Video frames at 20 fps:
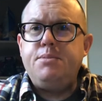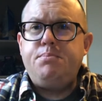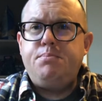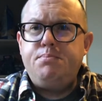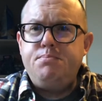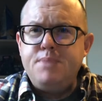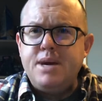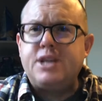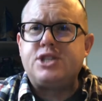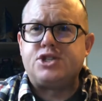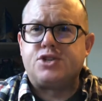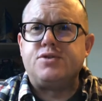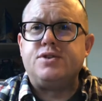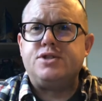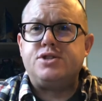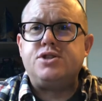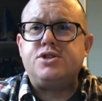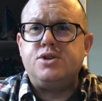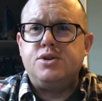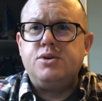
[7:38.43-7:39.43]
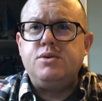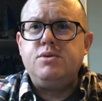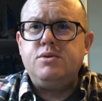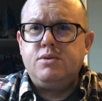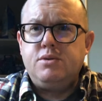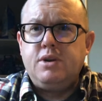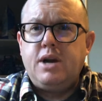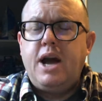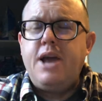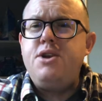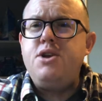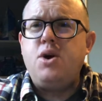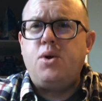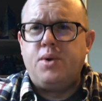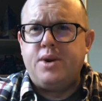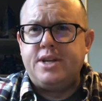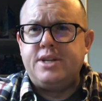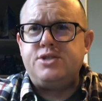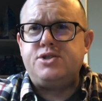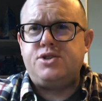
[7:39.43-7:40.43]
Make sure it's you. I know
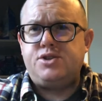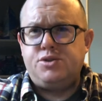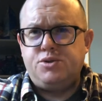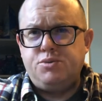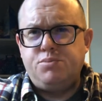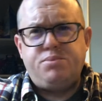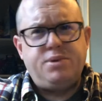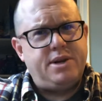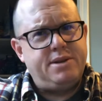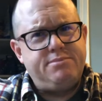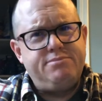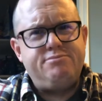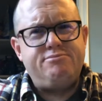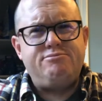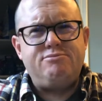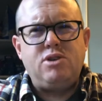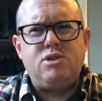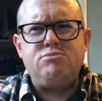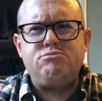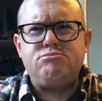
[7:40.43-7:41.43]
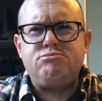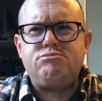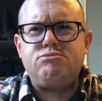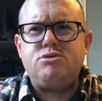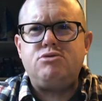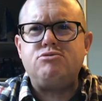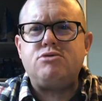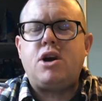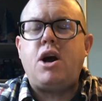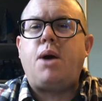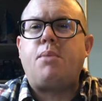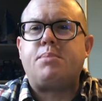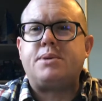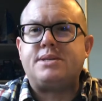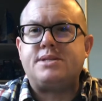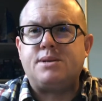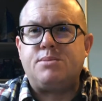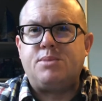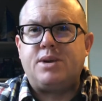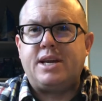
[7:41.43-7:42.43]
it is you, but don't copy
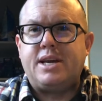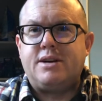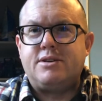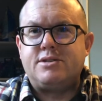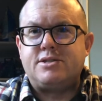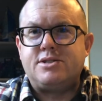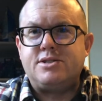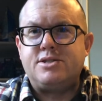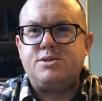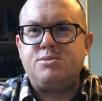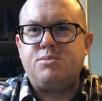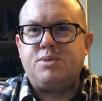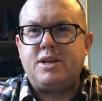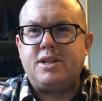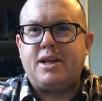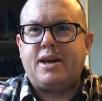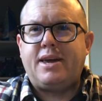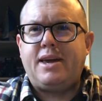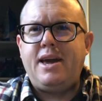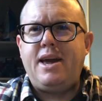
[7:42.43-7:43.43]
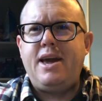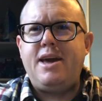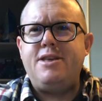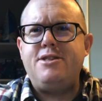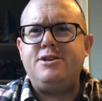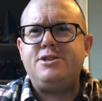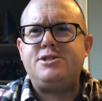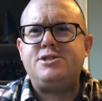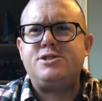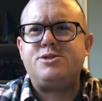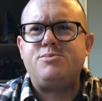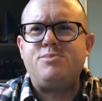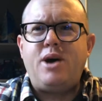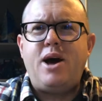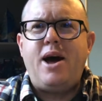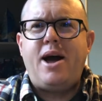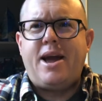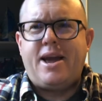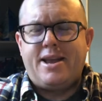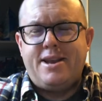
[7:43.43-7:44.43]
somebody else's and be like, hey, this is
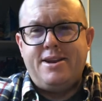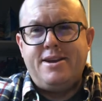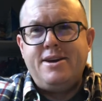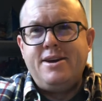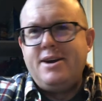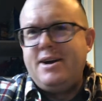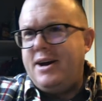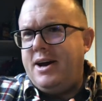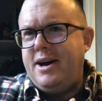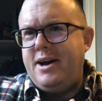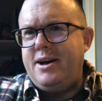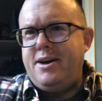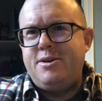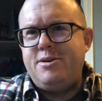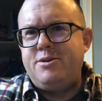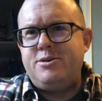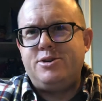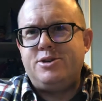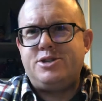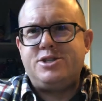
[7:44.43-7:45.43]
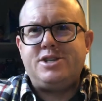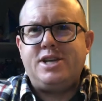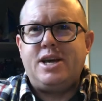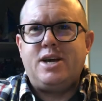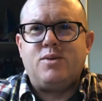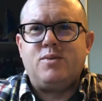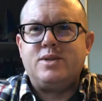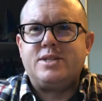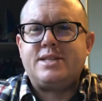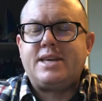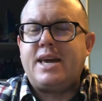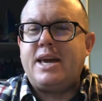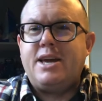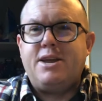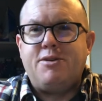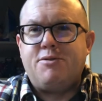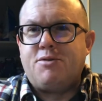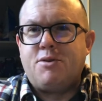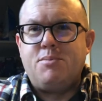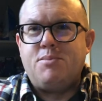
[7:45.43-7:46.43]
mine. I don't understand what's
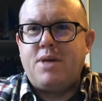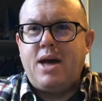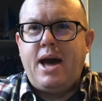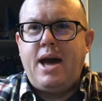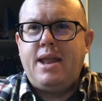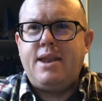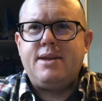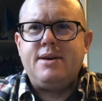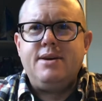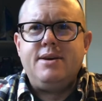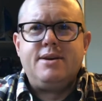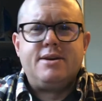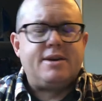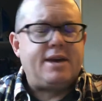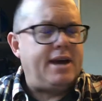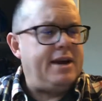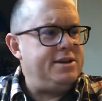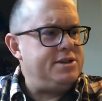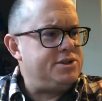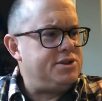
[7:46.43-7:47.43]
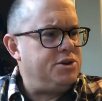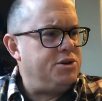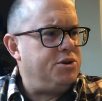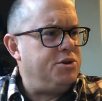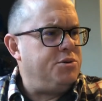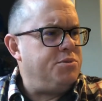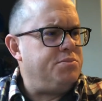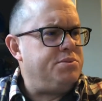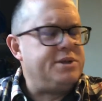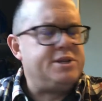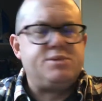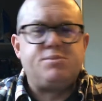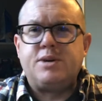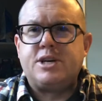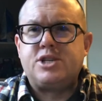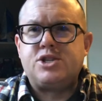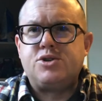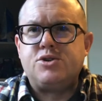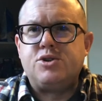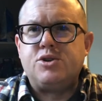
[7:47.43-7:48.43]
gained from that, okay? So please
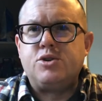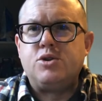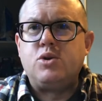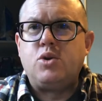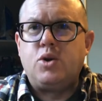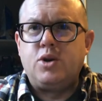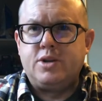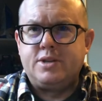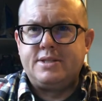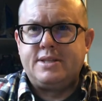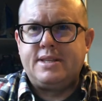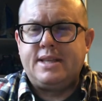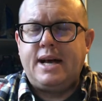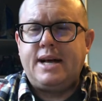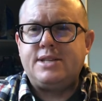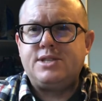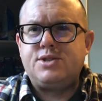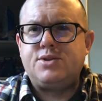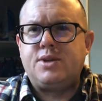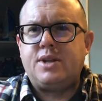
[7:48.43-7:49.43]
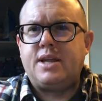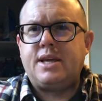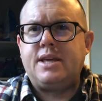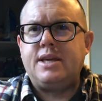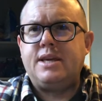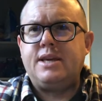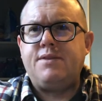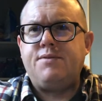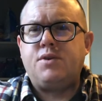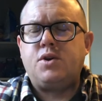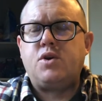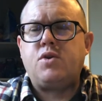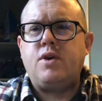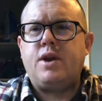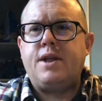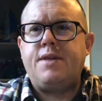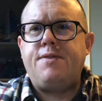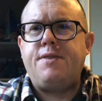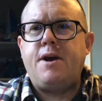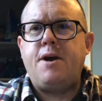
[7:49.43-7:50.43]
make sure you're loyal to that so that I can give you
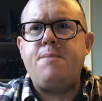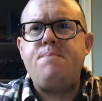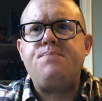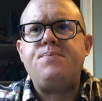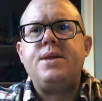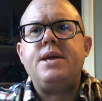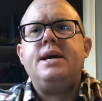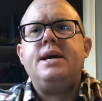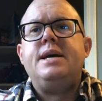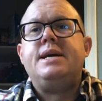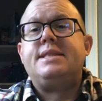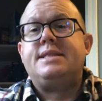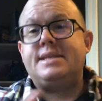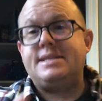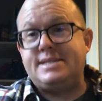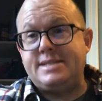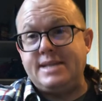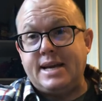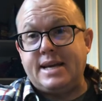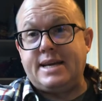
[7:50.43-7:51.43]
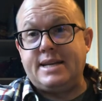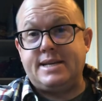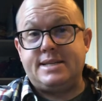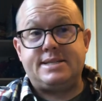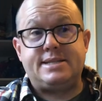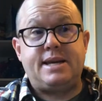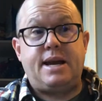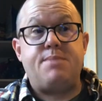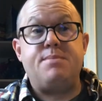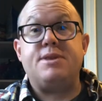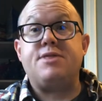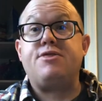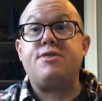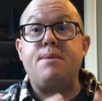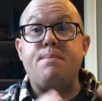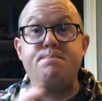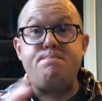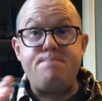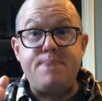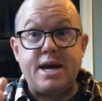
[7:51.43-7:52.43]
credit there. The second assignment, the
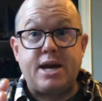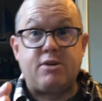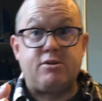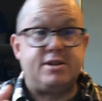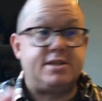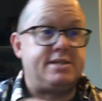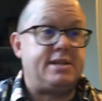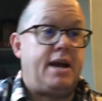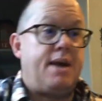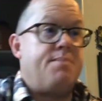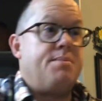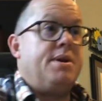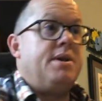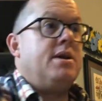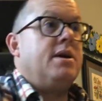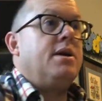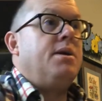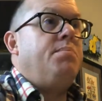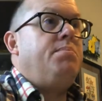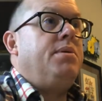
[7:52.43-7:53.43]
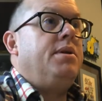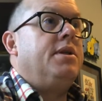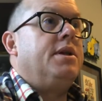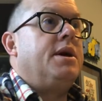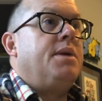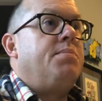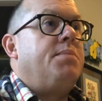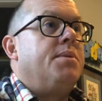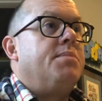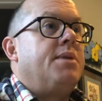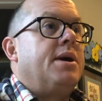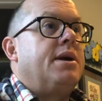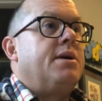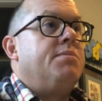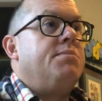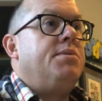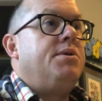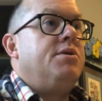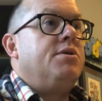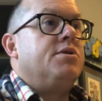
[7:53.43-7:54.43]
bigger assignment, I'm going to pull it up on my
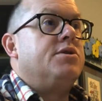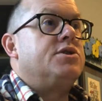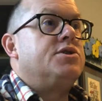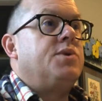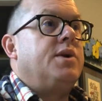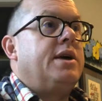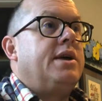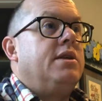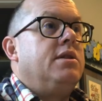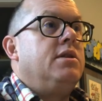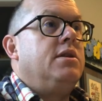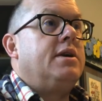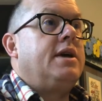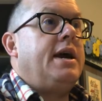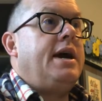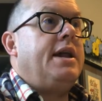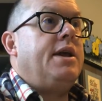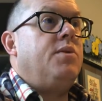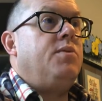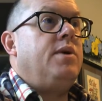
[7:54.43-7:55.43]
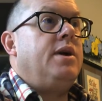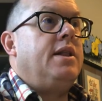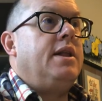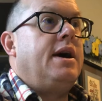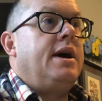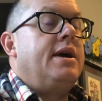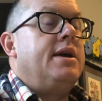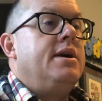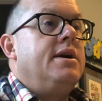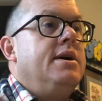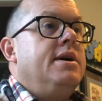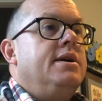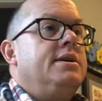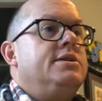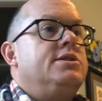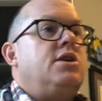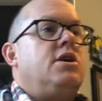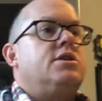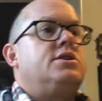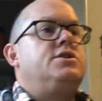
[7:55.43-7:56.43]
computer so I can look at it while I
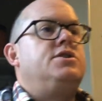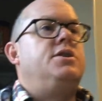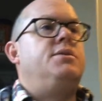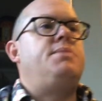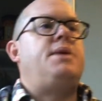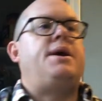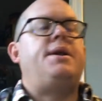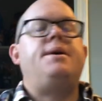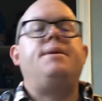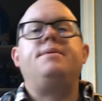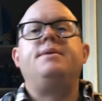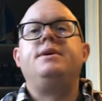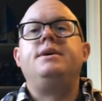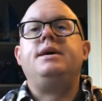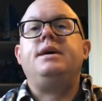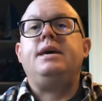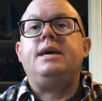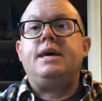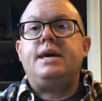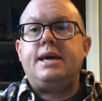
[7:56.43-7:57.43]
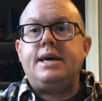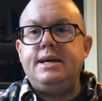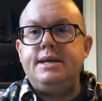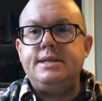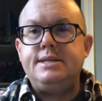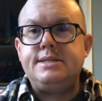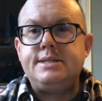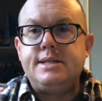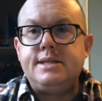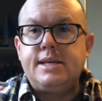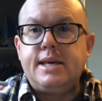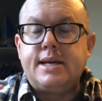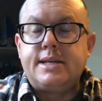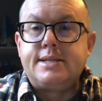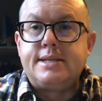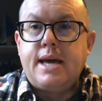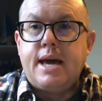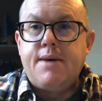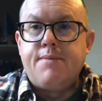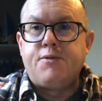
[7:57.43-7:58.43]
talk to you about it, is the
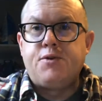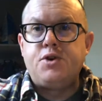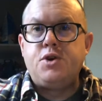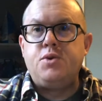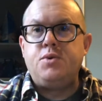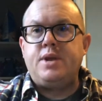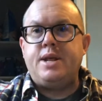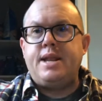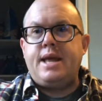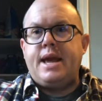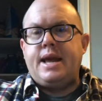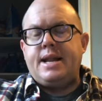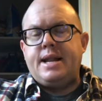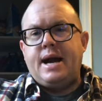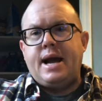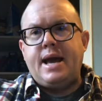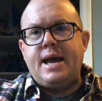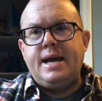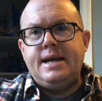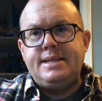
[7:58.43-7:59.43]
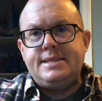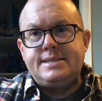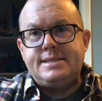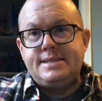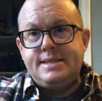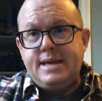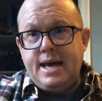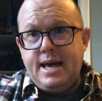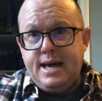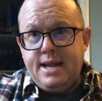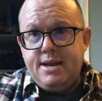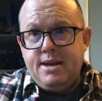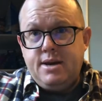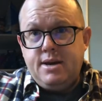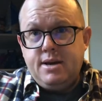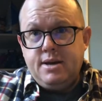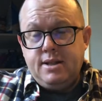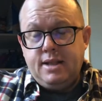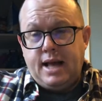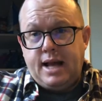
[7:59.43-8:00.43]
exam for Unit 8. I had said
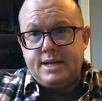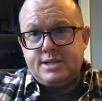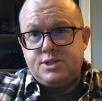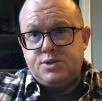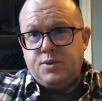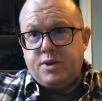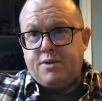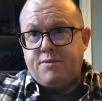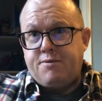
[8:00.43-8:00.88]
last week,